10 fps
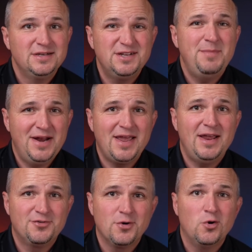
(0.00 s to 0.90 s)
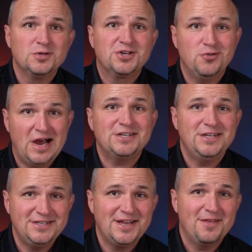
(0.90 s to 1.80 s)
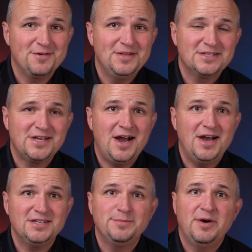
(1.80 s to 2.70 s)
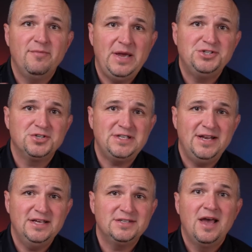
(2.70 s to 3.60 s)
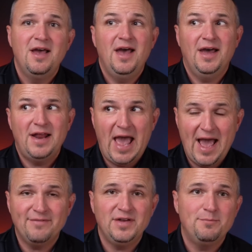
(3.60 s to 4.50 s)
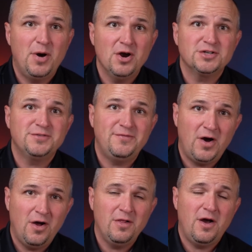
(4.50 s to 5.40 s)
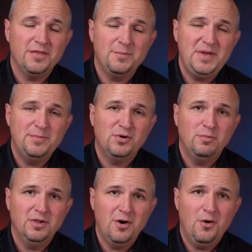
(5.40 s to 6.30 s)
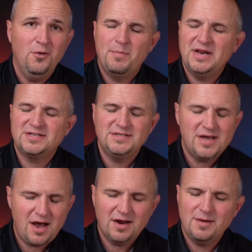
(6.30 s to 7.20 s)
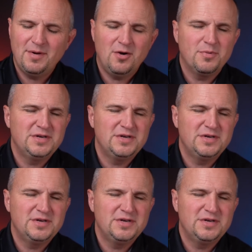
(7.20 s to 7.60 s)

to mitigate drones crashing together in the skies above major cities and having parts fall on the people below. But it's not about